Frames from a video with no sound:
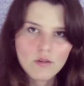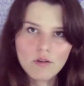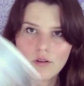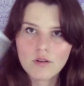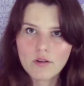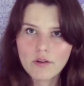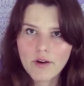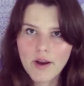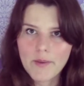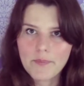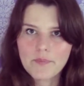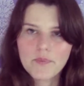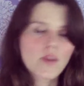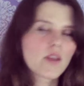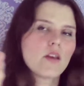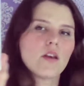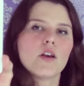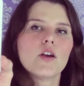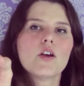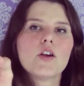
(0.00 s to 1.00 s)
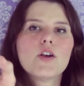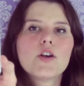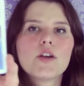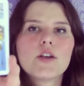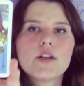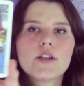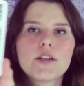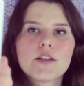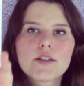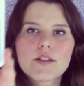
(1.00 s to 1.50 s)
All right.
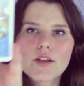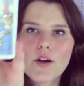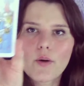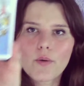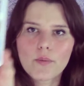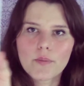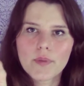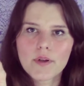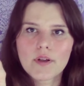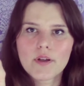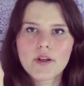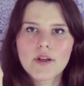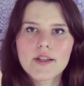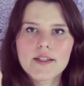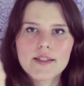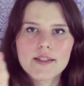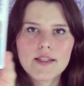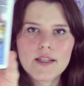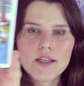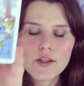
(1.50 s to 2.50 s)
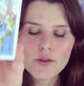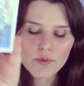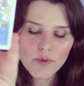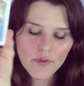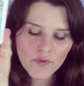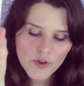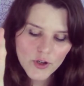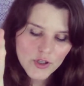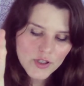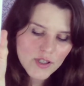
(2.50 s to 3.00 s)
So, let's see. The
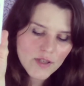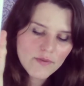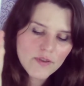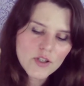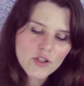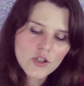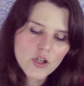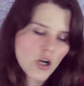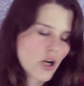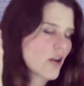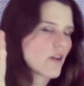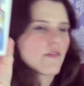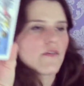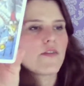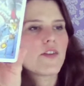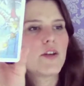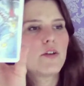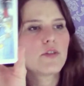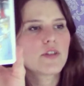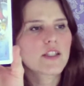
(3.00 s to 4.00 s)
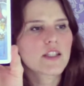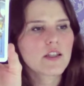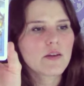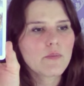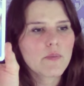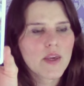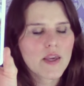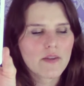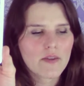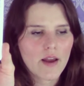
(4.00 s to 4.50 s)
reverse of this card feels to
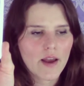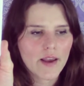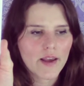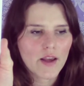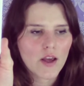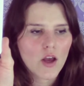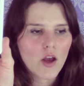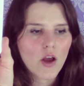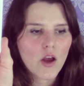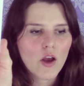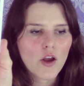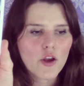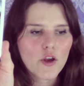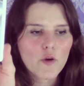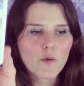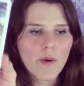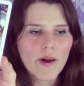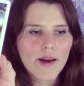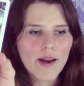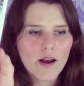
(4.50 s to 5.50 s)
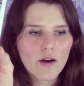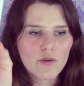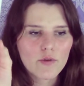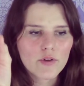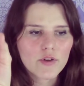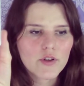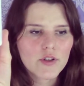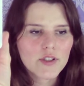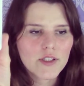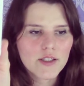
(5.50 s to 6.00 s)
me like you went
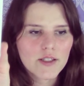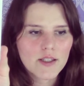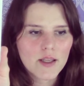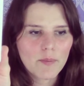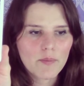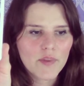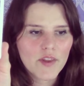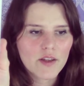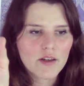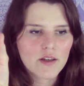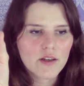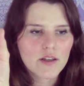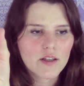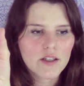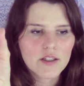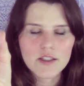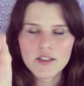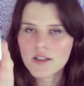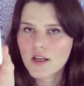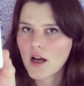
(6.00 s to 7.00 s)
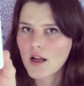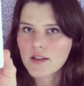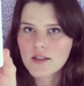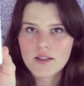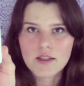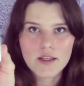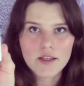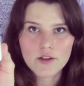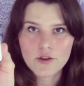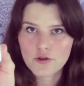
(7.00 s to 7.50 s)
out, you did something, you did not
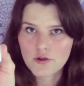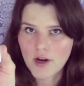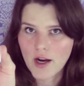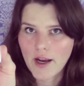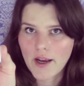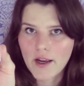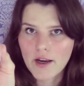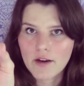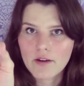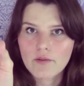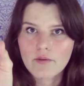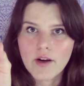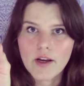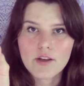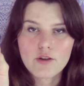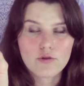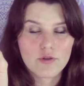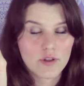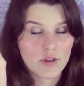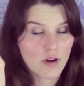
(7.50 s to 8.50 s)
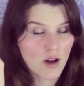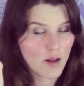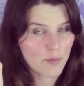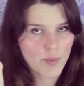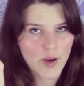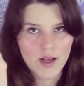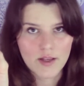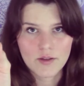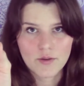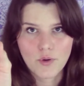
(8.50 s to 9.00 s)
slay the dragon, right? You did not
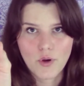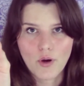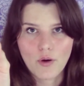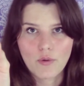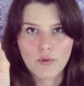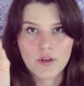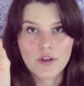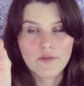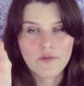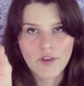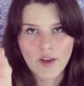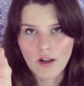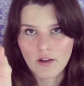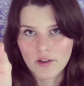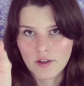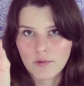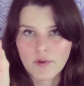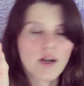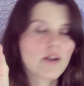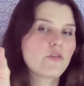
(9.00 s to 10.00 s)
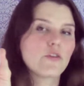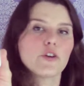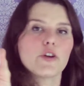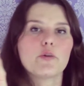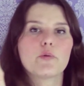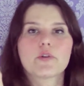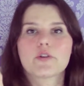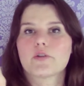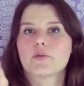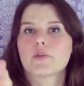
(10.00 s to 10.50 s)
pass go, you failed at whatever you
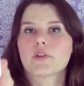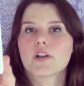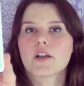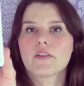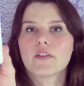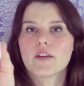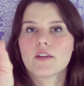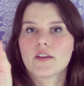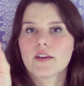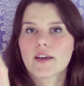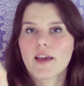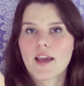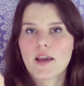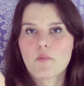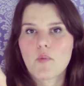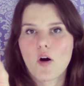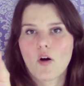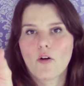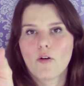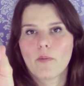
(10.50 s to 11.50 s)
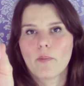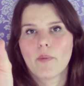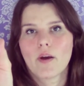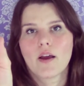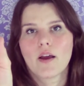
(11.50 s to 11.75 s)
were doing, and then you came home